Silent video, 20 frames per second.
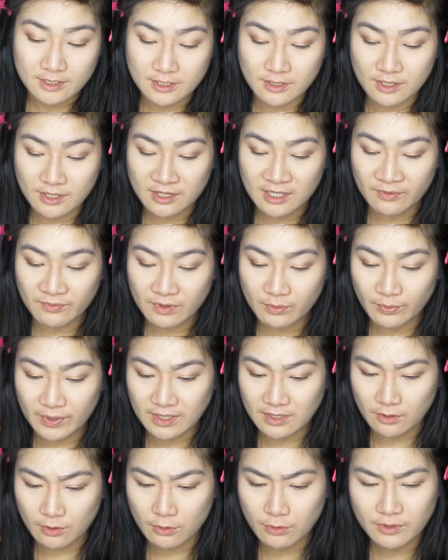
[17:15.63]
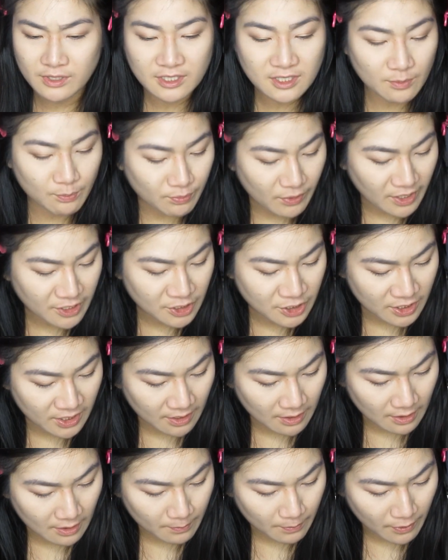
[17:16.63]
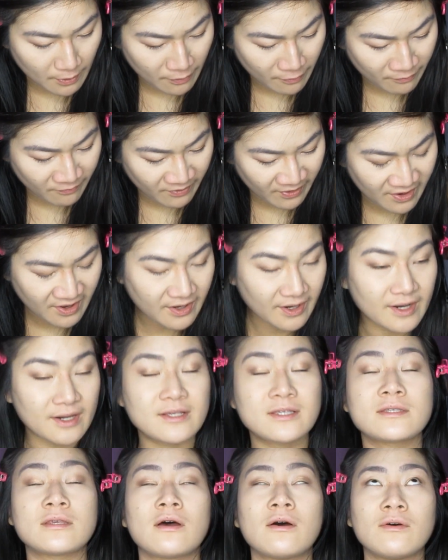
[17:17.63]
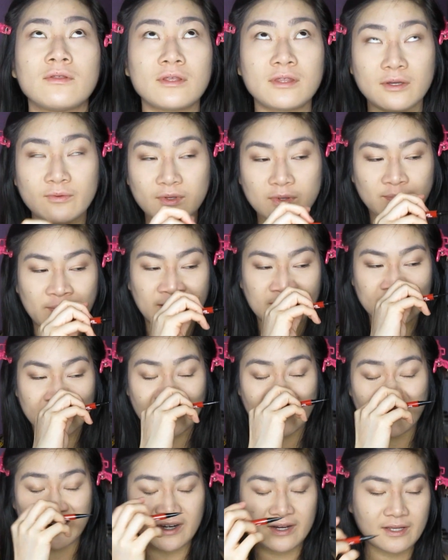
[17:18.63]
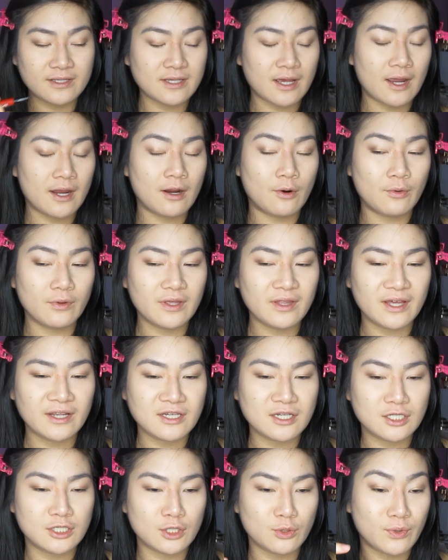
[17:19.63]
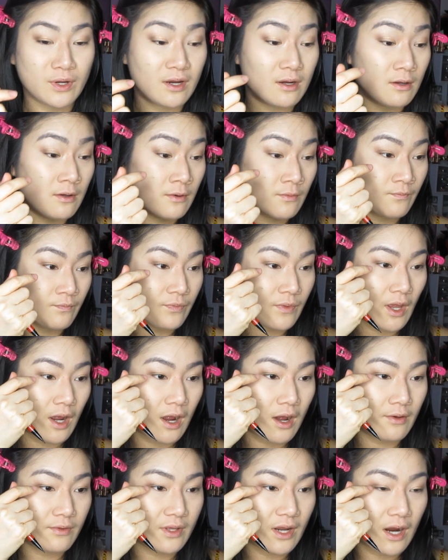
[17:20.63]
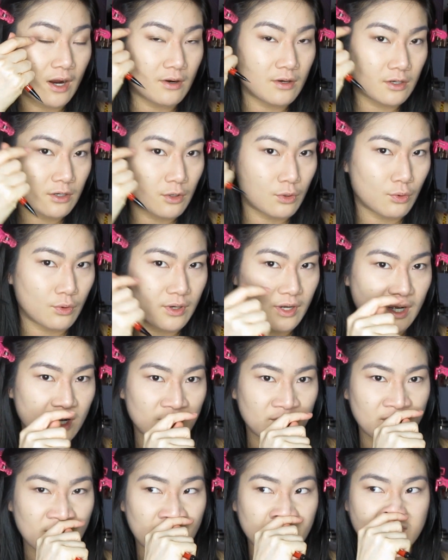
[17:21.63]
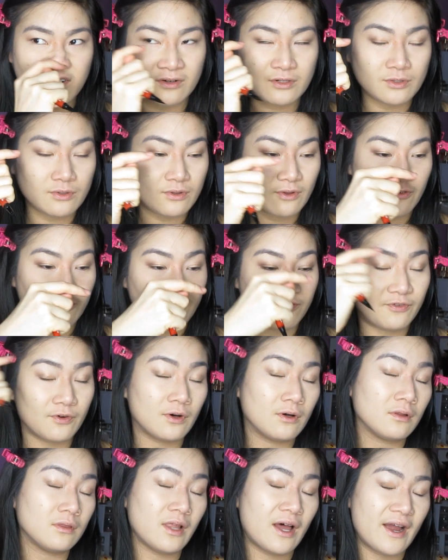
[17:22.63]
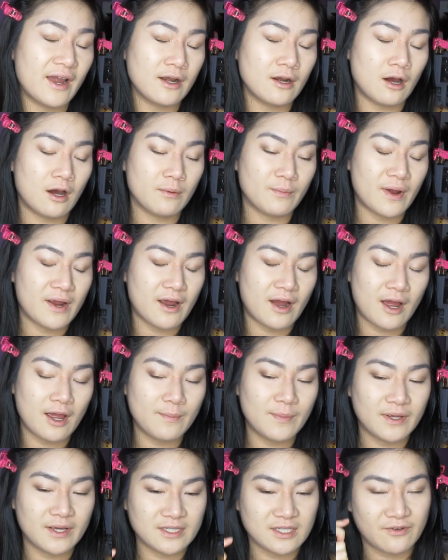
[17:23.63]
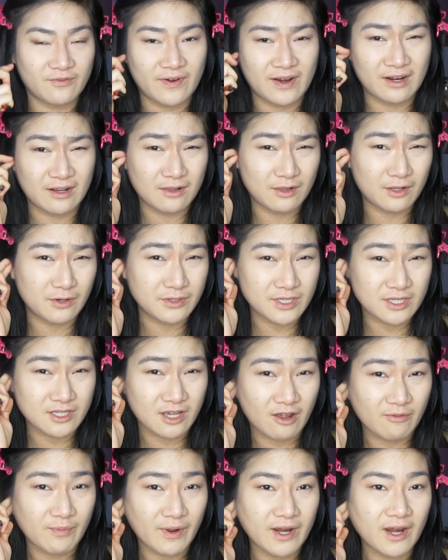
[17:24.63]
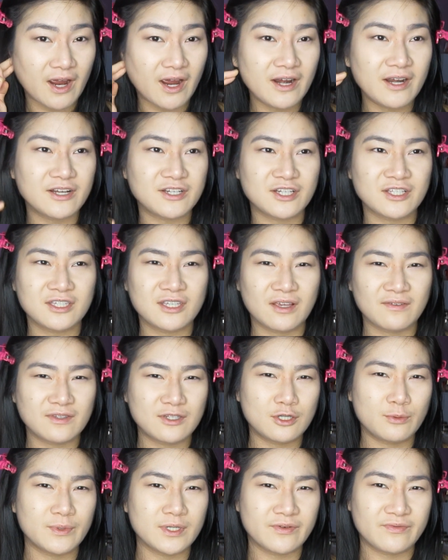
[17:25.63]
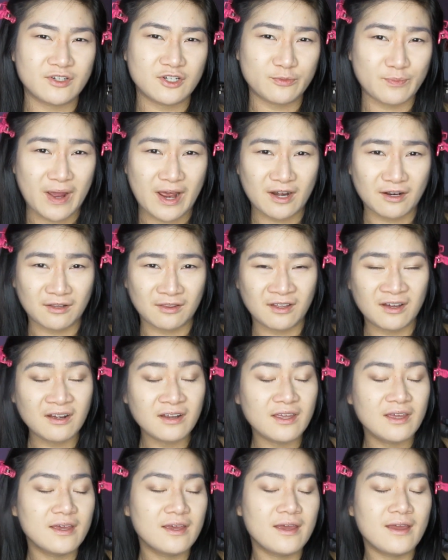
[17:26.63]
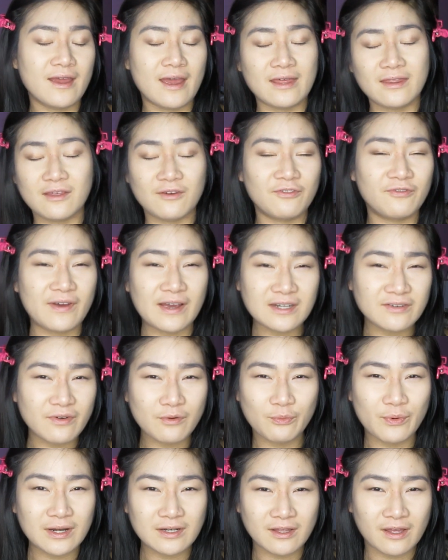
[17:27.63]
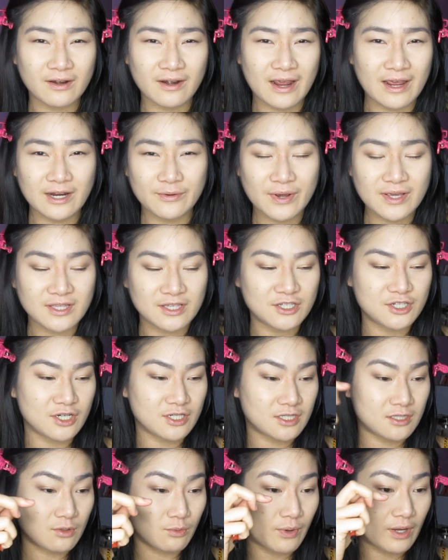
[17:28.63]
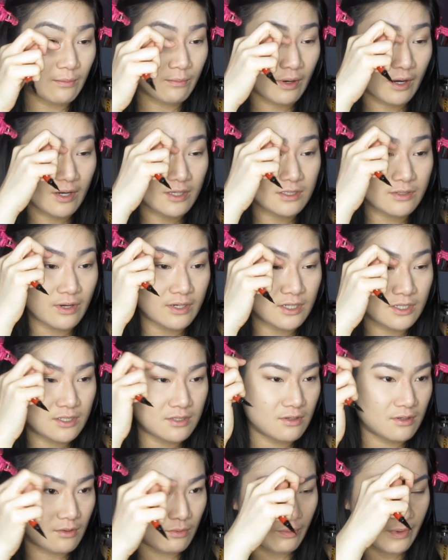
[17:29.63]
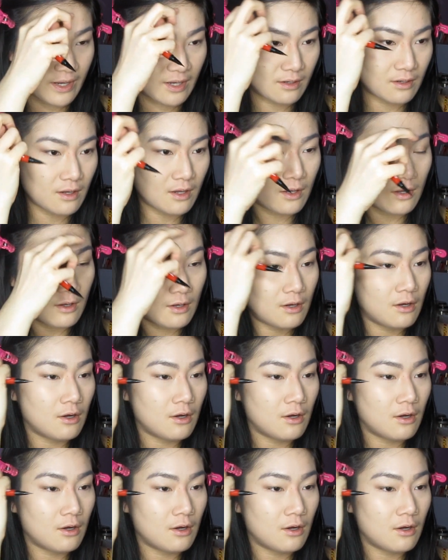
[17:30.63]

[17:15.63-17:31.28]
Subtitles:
So the thing with winged, oh, this is a brush tip. Very nice. So the thing with winged liner is I only like to do it on the outer corner area. I don't do the full line on my eye because I find it closes off my eye and it just gives too much of a dramatic look. And the effect of a winged liner anyways is just the wing part, so I just do the wing